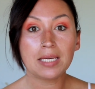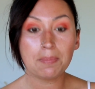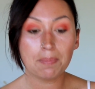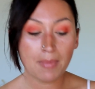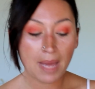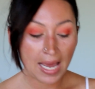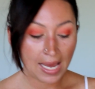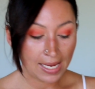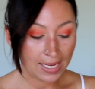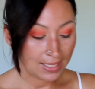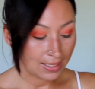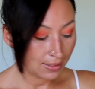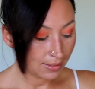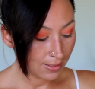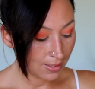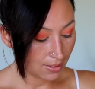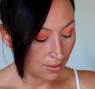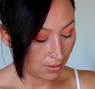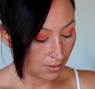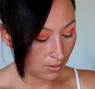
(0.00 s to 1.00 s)

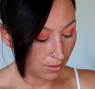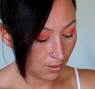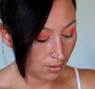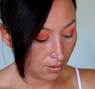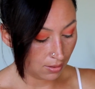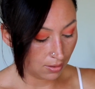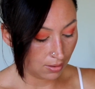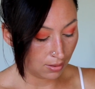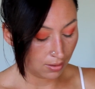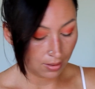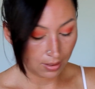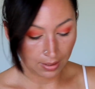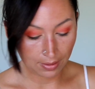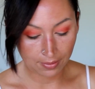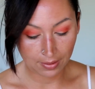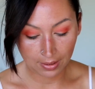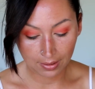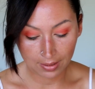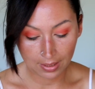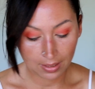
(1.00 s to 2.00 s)
mattes, I
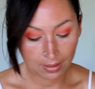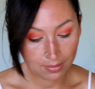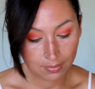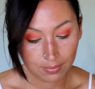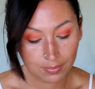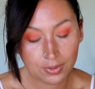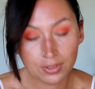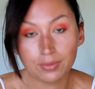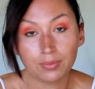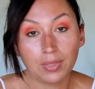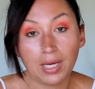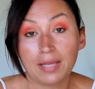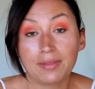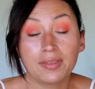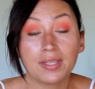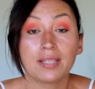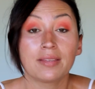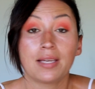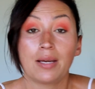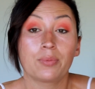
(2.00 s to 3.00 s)
think
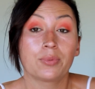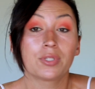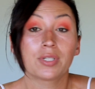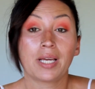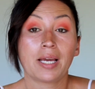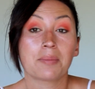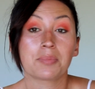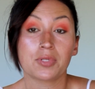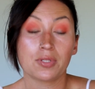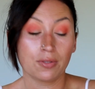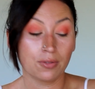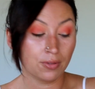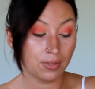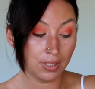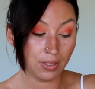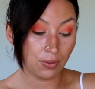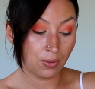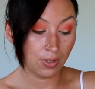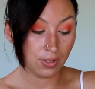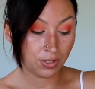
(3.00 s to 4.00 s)
that would look absolutely
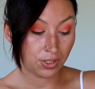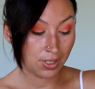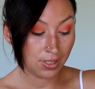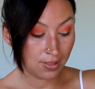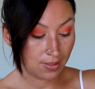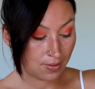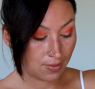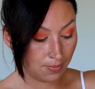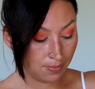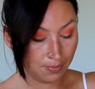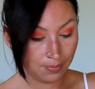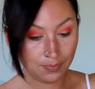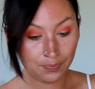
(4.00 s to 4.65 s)
gorgeous.